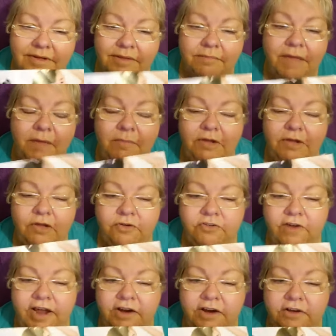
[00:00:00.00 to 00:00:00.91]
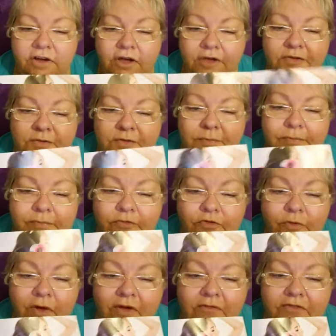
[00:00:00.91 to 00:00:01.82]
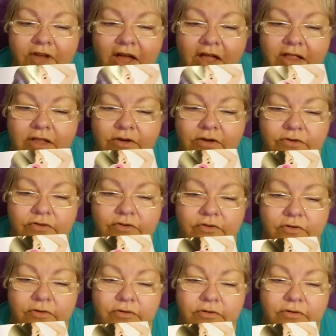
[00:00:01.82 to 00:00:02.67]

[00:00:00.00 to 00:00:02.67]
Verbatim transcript: My blow dryer costs $12.